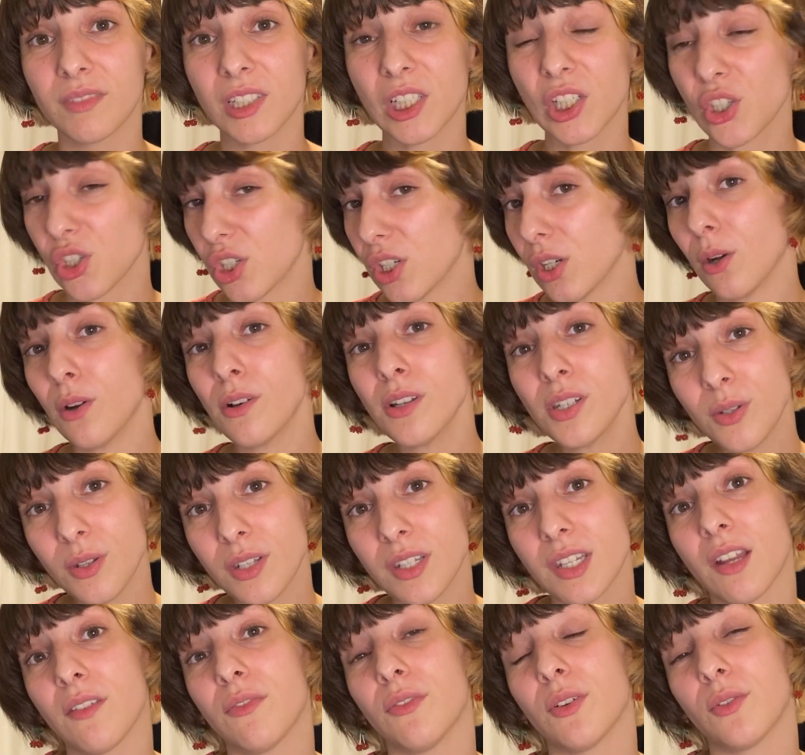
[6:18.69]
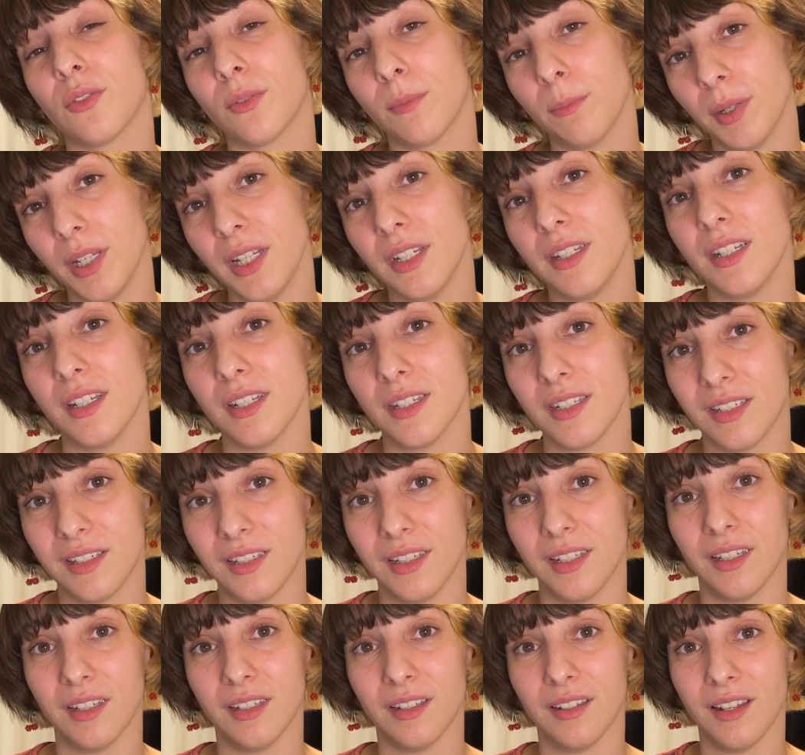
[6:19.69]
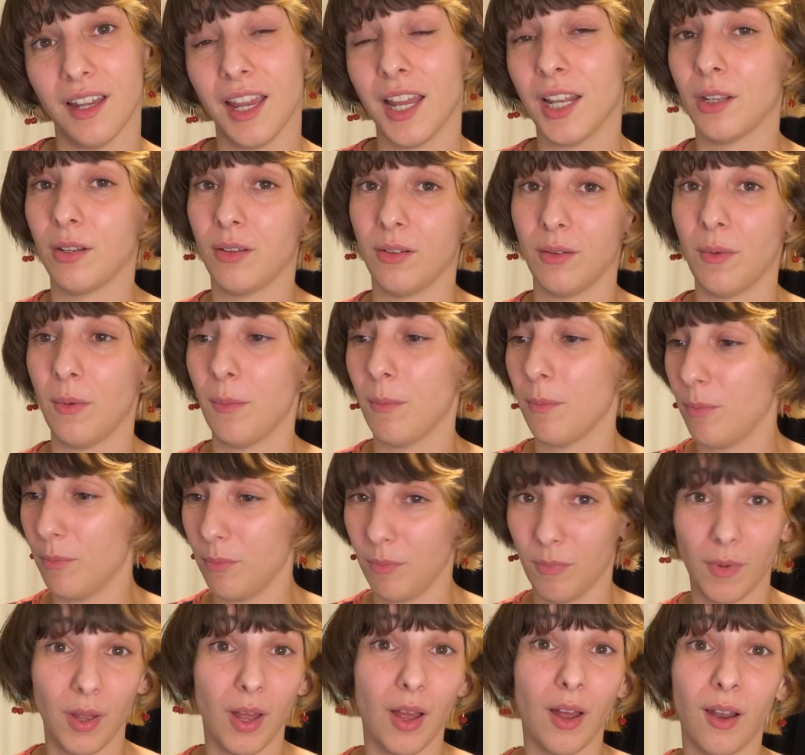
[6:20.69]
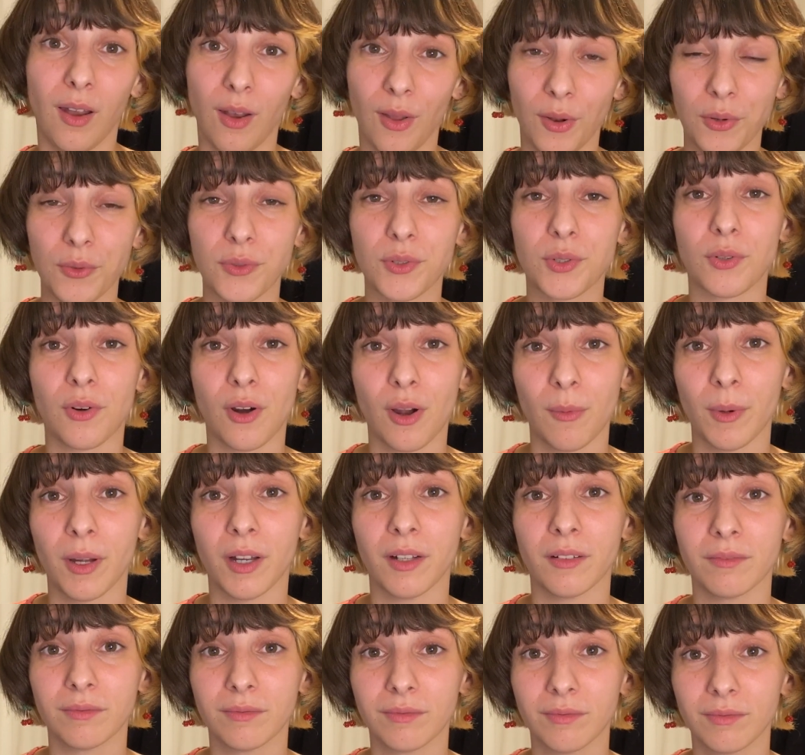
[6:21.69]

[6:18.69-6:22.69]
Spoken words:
She also suffered from PTSD and a lot of trauma.